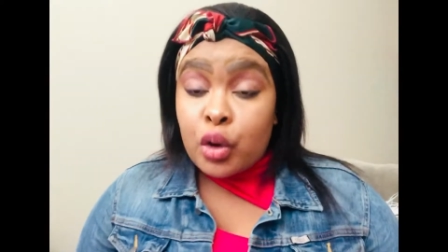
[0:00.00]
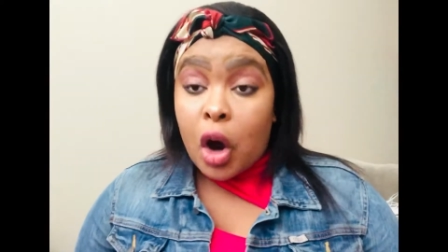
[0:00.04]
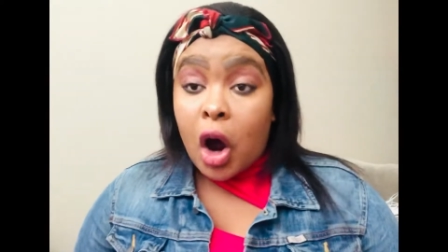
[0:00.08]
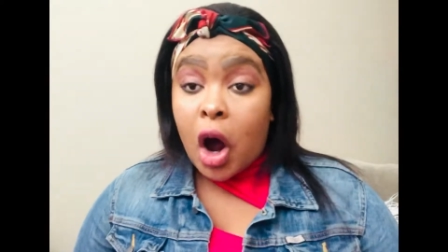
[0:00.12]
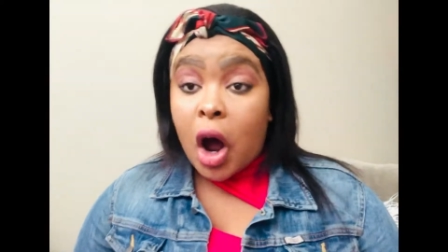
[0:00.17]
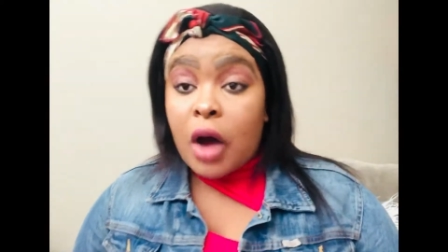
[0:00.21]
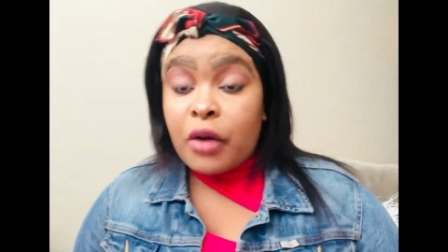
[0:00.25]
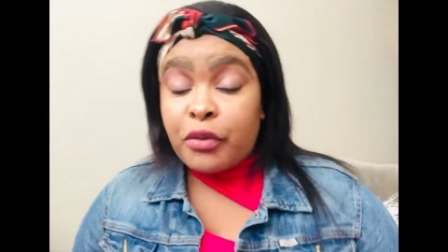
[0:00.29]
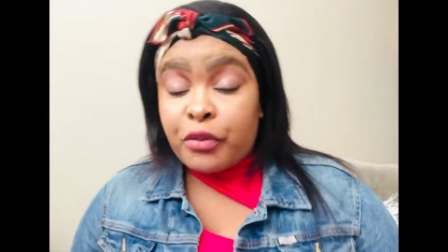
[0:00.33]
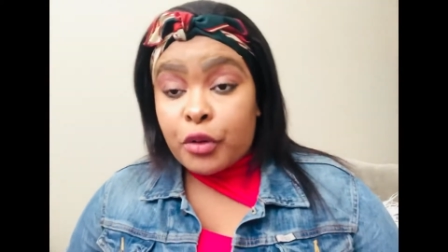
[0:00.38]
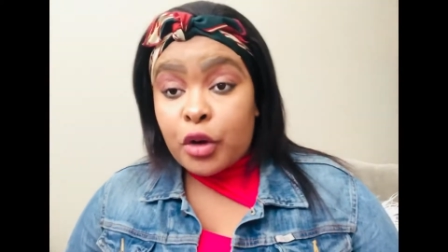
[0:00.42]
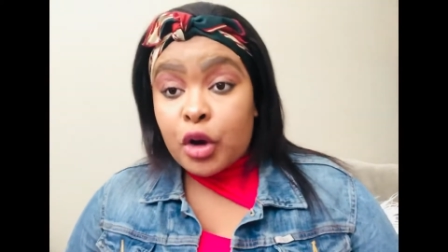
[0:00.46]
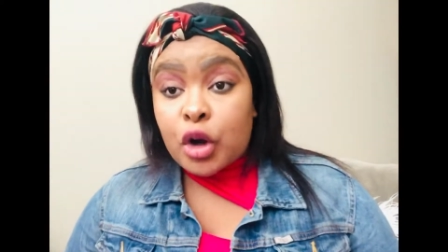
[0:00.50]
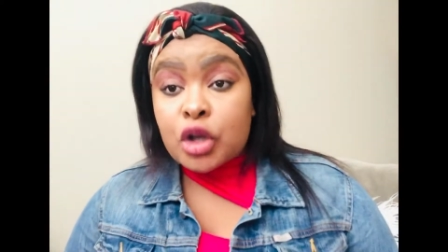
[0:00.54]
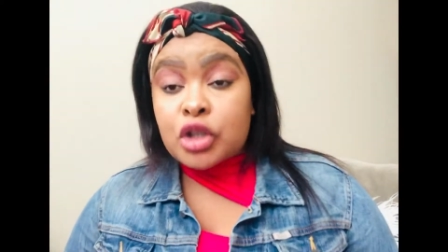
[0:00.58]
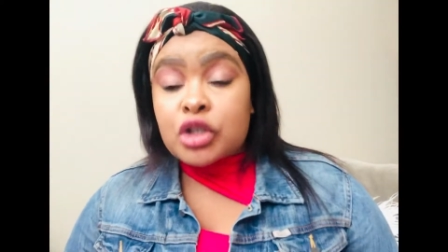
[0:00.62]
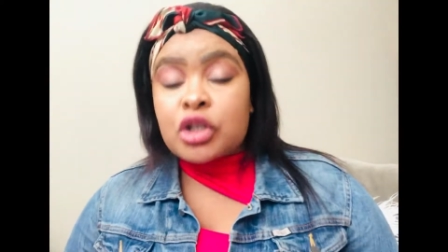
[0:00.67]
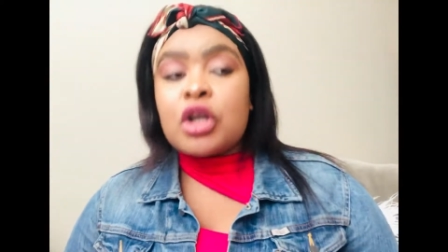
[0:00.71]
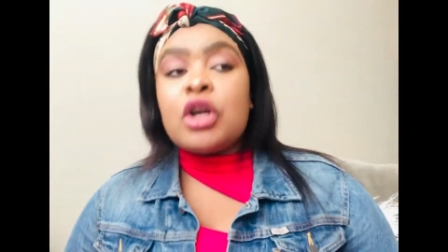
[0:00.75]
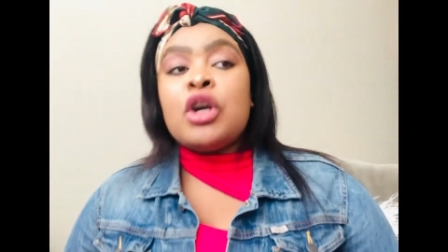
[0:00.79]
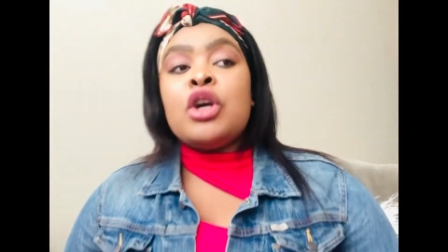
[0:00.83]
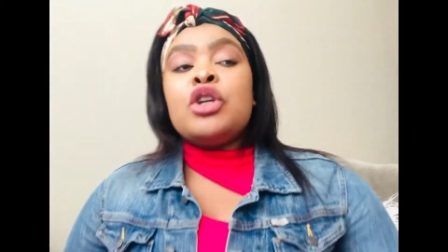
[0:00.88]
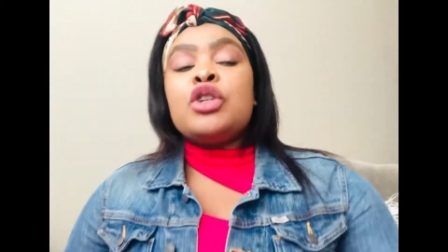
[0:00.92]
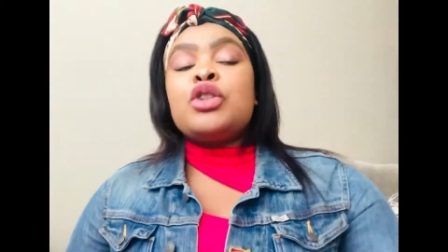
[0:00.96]
are first
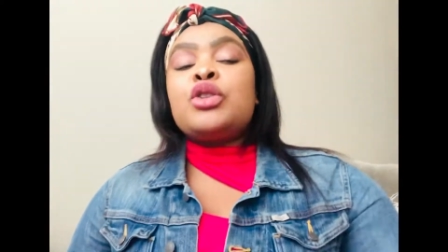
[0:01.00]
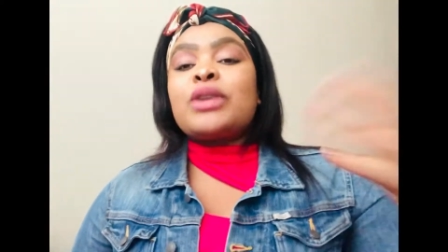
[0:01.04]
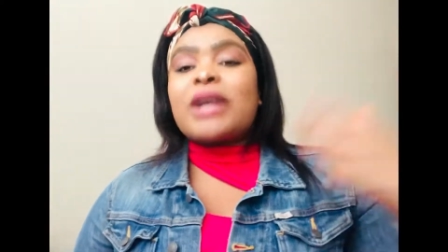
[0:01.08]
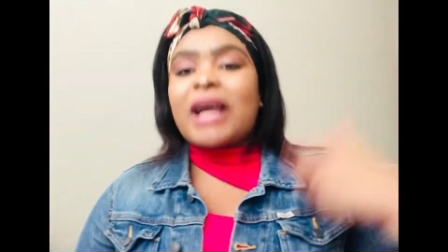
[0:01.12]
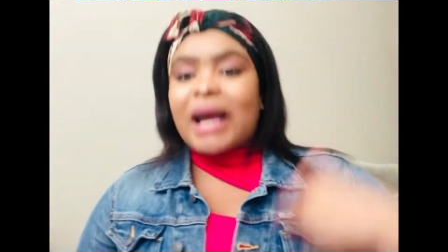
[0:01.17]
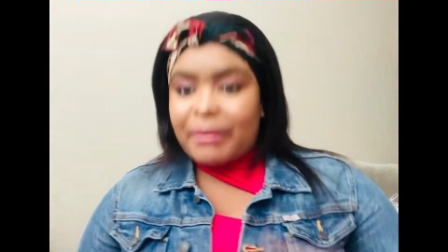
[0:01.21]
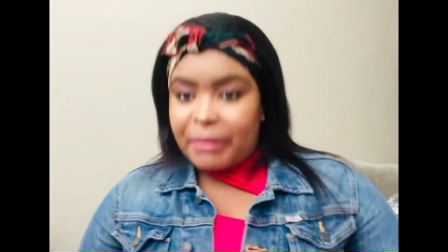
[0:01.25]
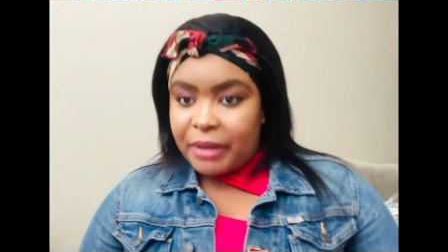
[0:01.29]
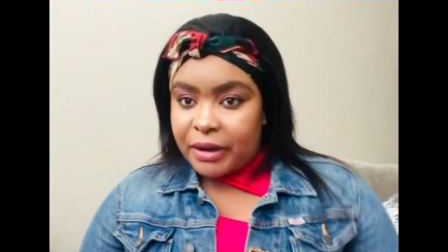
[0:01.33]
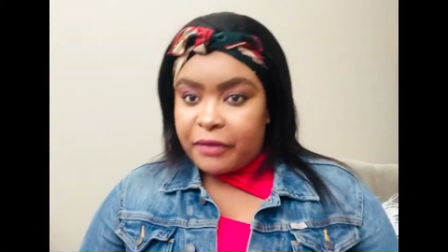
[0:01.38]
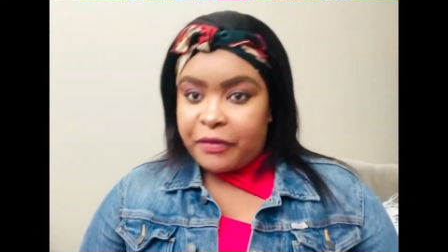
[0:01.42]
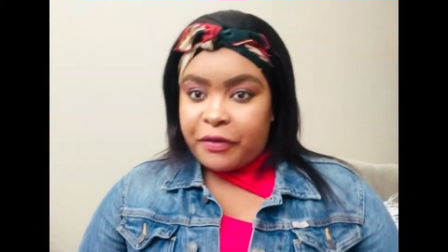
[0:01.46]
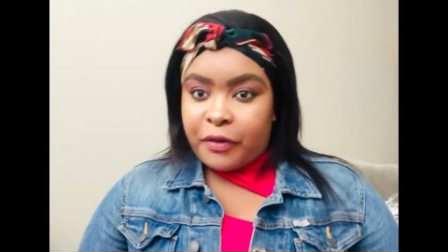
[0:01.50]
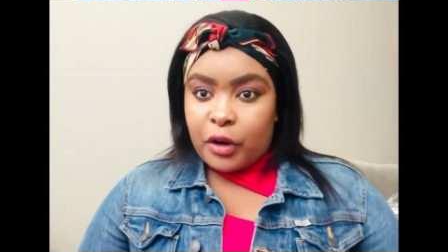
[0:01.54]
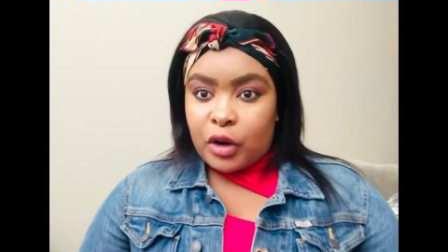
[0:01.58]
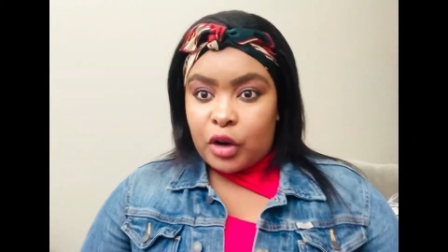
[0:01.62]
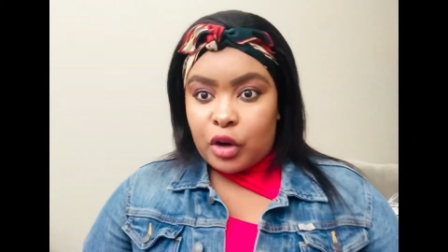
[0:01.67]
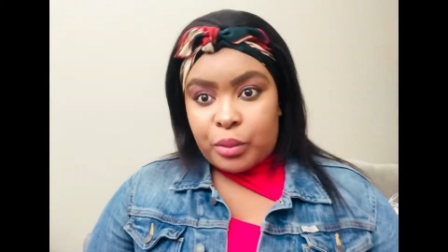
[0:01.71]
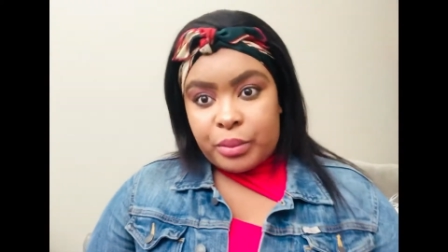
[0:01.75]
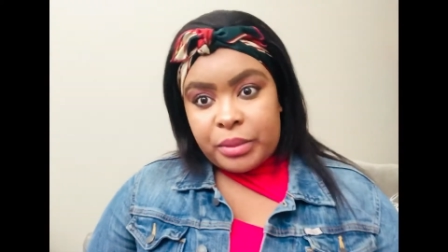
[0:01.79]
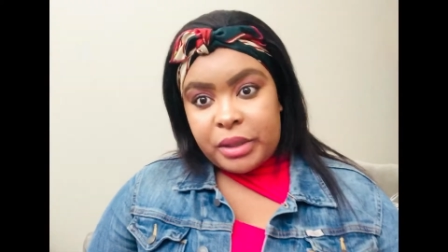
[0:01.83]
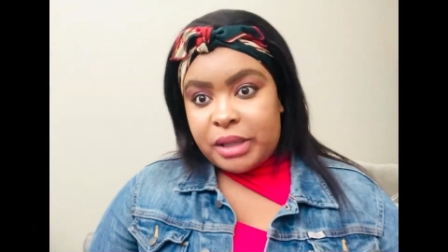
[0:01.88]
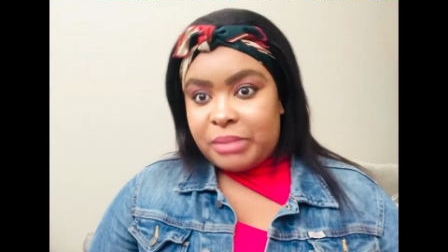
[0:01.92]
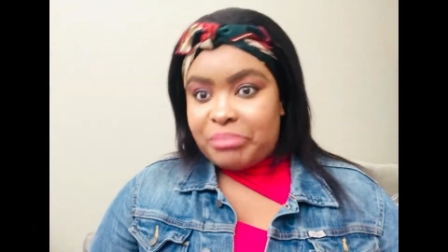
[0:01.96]
to come and
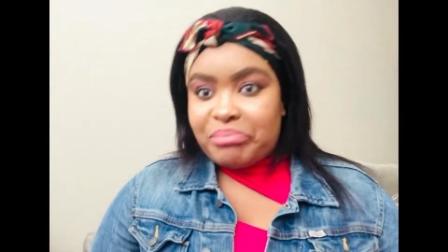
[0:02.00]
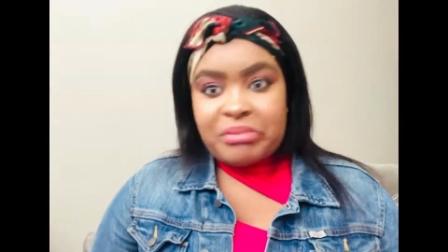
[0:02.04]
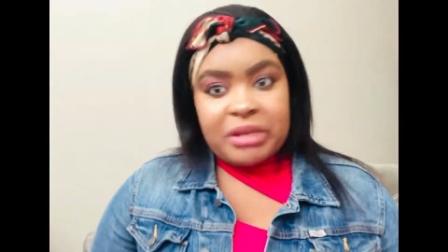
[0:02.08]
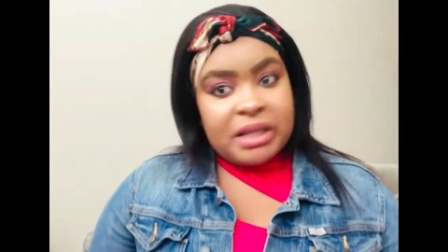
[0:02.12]
follow me.